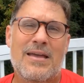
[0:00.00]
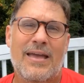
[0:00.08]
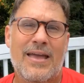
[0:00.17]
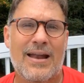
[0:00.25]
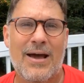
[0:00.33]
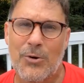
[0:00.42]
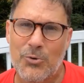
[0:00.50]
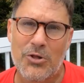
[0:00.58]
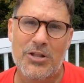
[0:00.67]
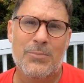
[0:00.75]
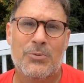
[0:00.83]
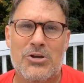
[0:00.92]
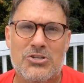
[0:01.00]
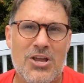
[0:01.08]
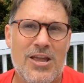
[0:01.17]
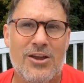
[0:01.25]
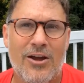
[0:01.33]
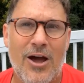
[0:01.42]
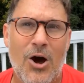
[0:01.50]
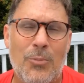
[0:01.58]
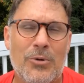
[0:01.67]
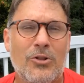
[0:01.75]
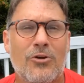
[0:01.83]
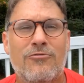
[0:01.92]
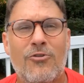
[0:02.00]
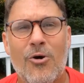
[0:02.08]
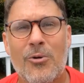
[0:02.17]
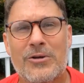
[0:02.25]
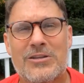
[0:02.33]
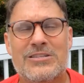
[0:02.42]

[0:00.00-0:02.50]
And I would really appreciate your help and look forward